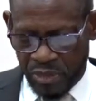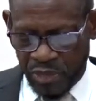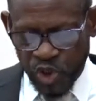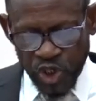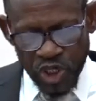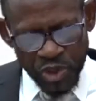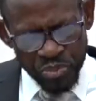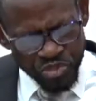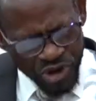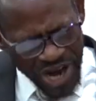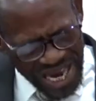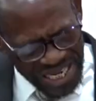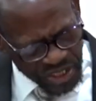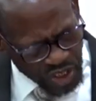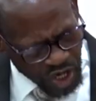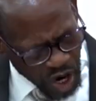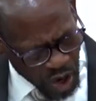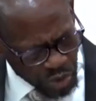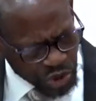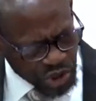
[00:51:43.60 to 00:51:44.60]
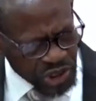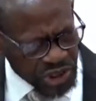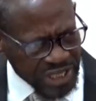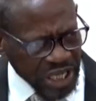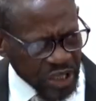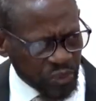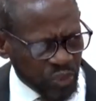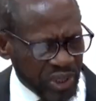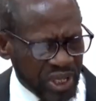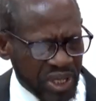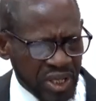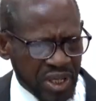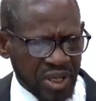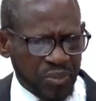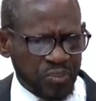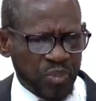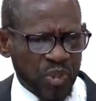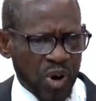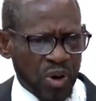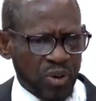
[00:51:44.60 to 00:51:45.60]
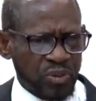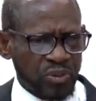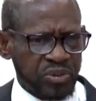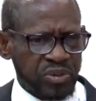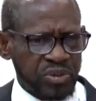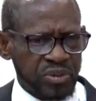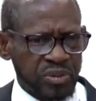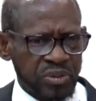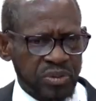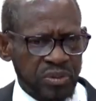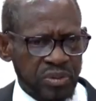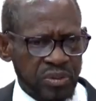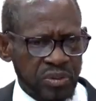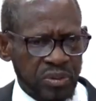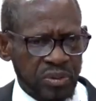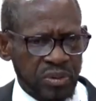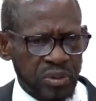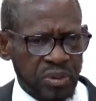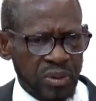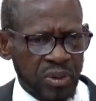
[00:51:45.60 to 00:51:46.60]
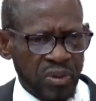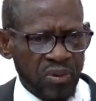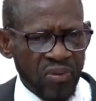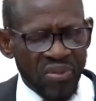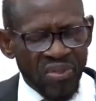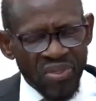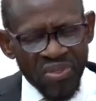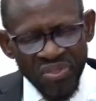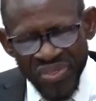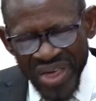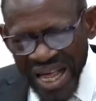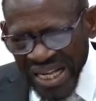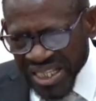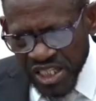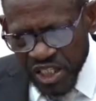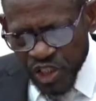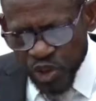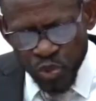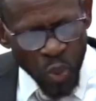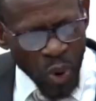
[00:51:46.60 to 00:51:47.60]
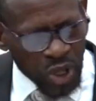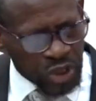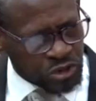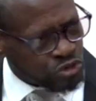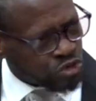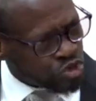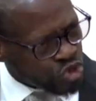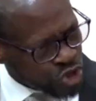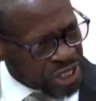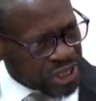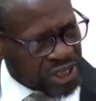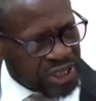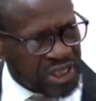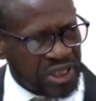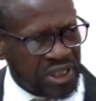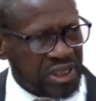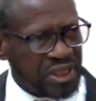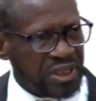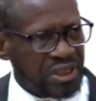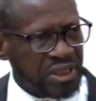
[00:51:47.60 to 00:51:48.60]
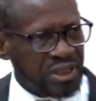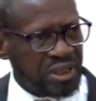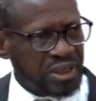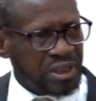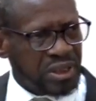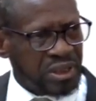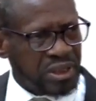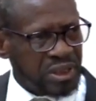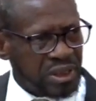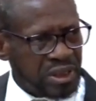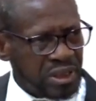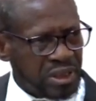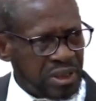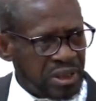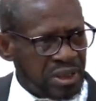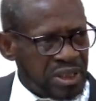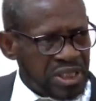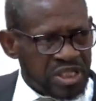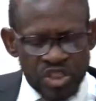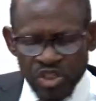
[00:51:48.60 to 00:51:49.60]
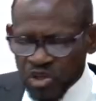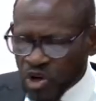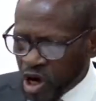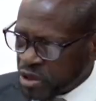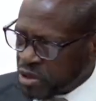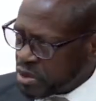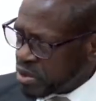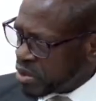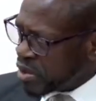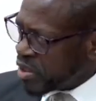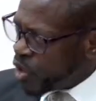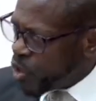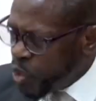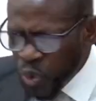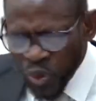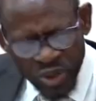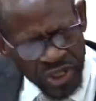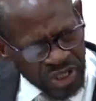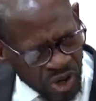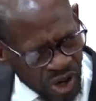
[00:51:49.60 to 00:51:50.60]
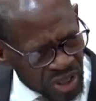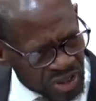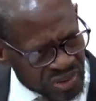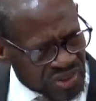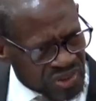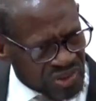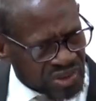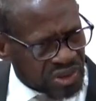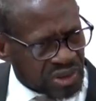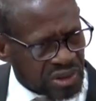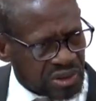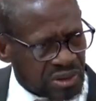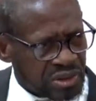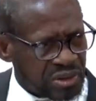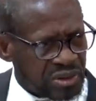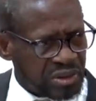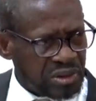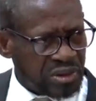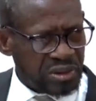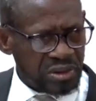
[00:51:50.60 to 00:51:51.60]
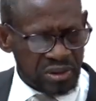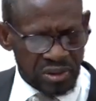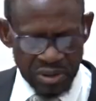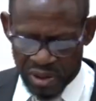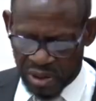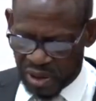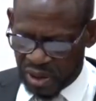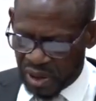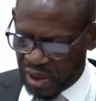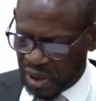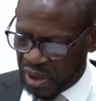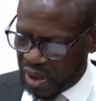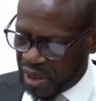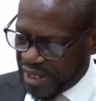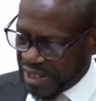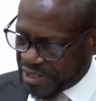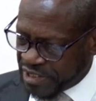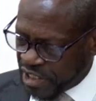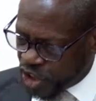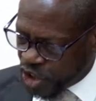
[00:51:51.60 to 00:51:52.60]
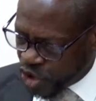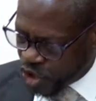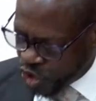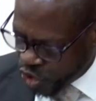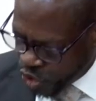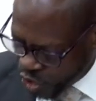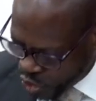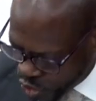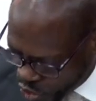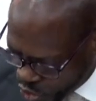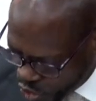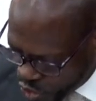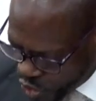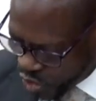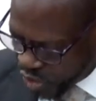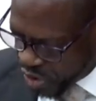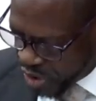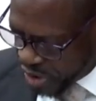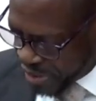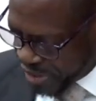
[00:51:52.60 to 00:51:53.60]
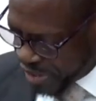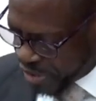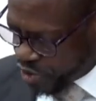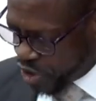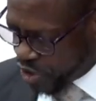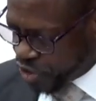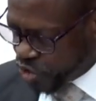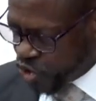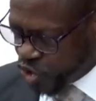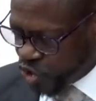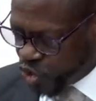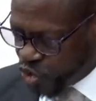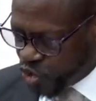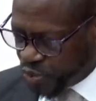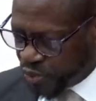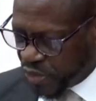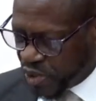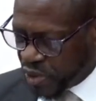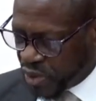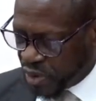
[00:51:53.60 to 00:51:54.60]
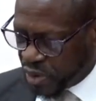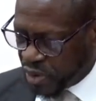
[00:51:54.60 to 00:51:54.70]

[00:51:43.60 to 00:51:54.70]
So the price gouging that we hear about, that is what really is not the only concern. It is you, the consumer.